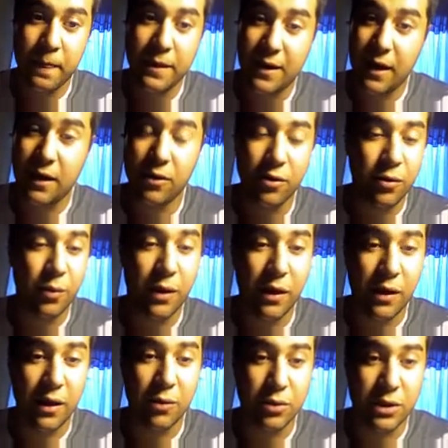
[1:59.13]
title with
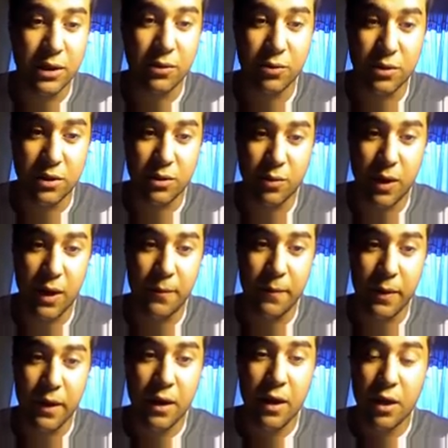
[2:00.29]
equals equals as well.
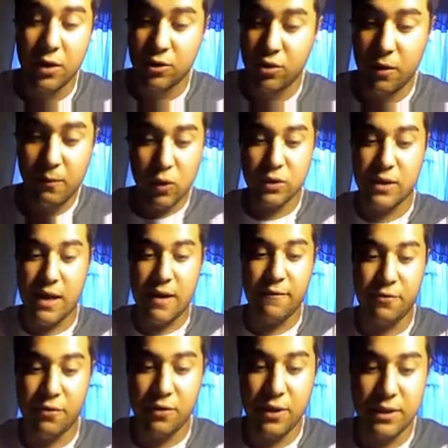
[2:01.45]
So I'm going to have three